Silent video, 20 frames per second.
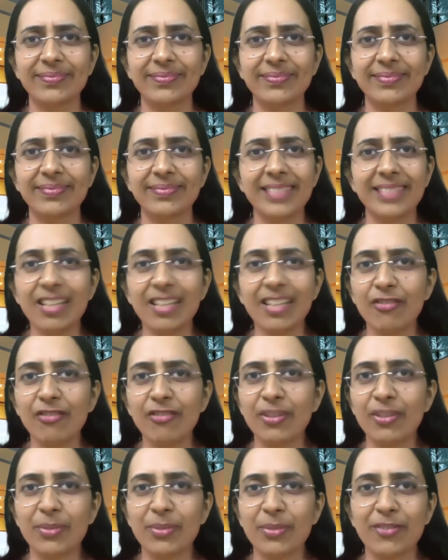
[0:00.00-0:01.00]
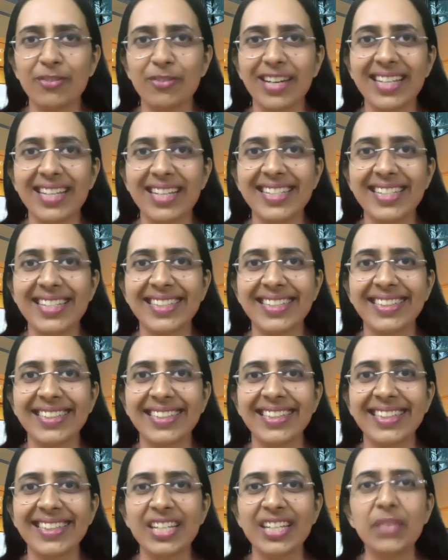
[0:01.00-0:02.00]
None of the above, right?
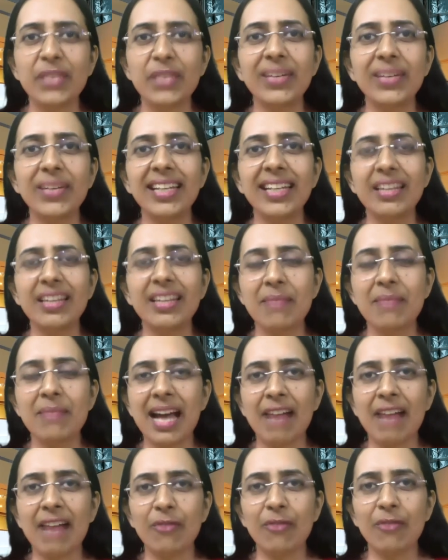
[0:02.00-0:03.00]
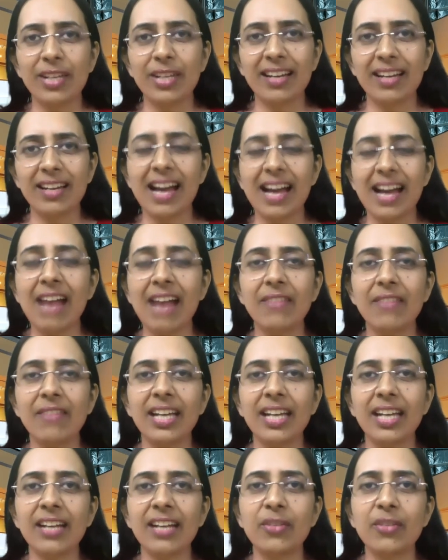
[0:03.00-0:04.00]
You will let them have what they are having
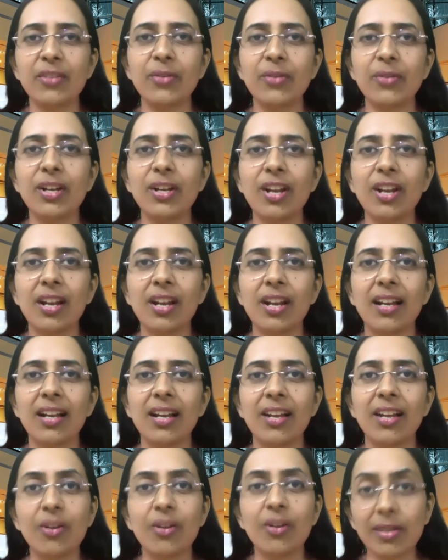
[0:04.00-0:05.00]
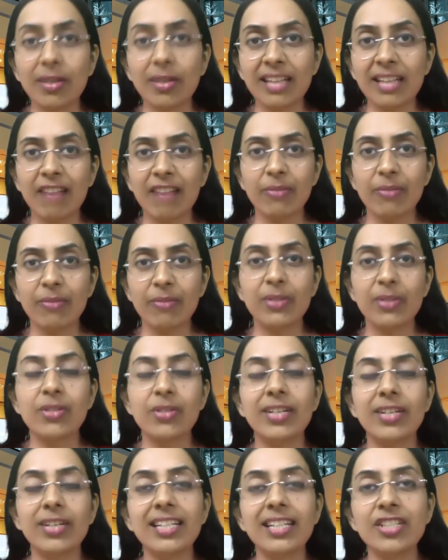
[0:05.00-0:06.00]
and you will not have because you're
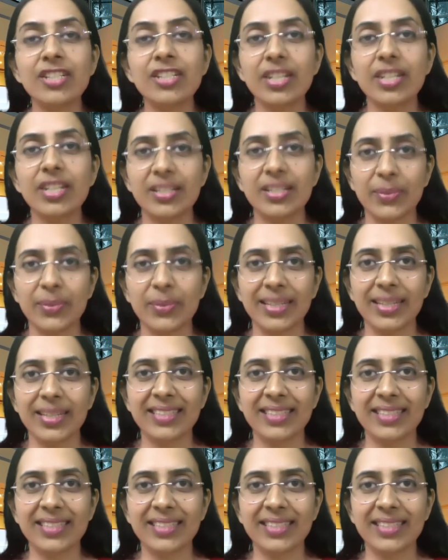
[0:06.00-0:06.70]
allergic to it.